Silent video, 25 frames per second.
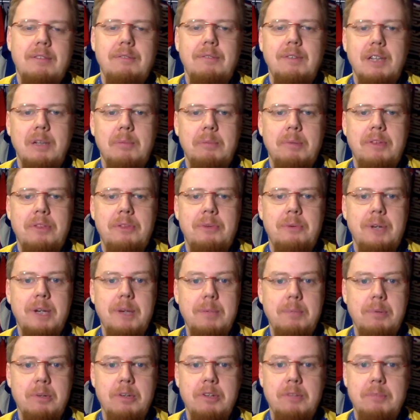will be three
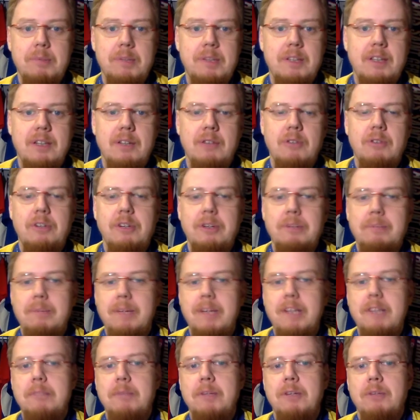points, but they already
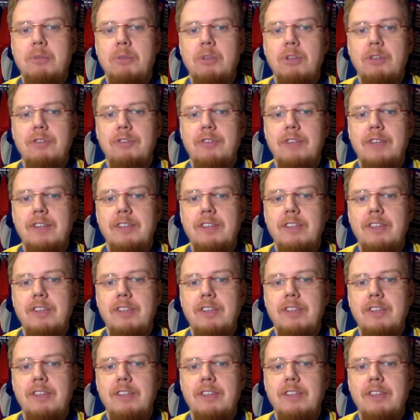might be qualified.